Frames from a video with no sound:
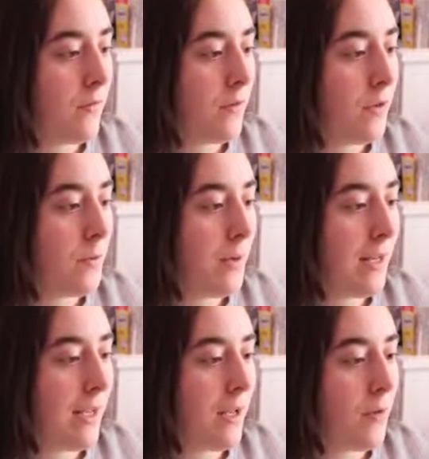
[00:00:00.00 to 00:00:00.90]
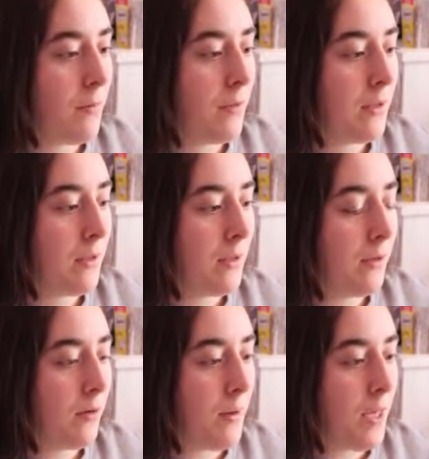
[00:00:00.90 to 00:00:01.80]
first, we got to help the
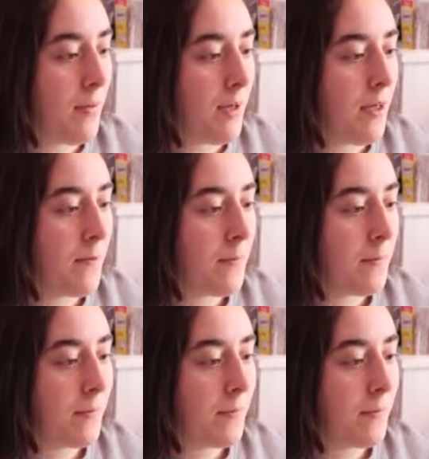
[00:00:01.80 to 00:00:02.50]
little baby.